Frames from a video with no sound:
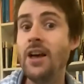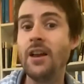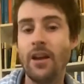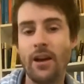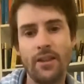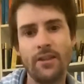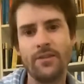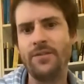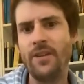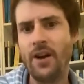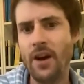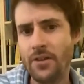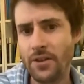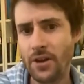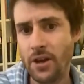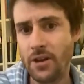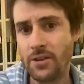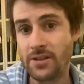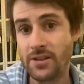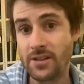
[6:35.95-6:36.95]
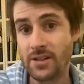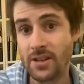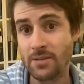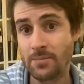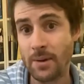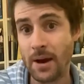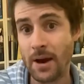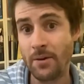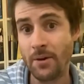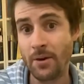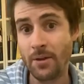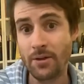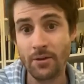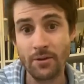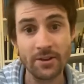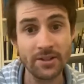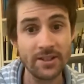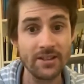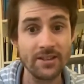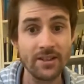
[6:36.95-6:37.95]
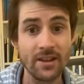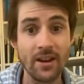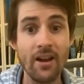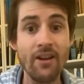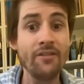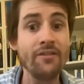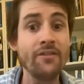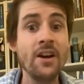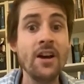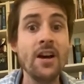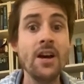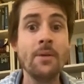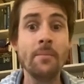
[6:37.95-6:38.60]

like the Father uses his power and authority to love,